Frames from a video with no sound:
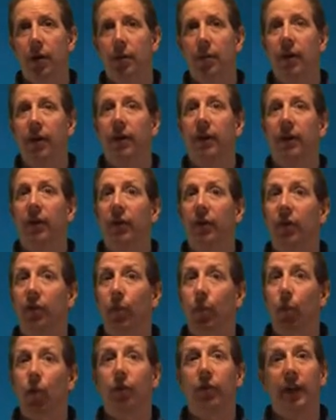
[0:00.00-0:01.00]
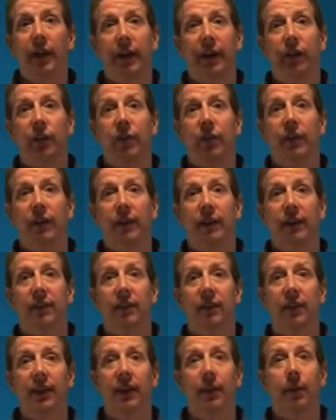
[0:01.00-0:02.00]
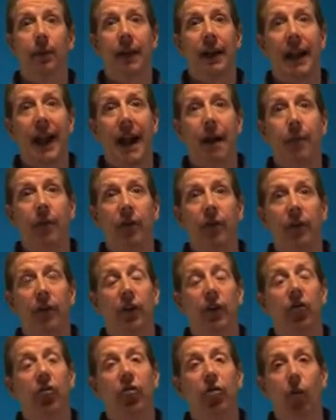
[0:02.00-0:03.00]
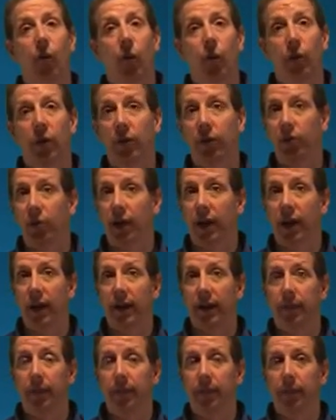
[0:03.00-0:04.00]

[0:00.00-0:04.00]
because there's more danger of ESD when the atmosphere is cold and dry.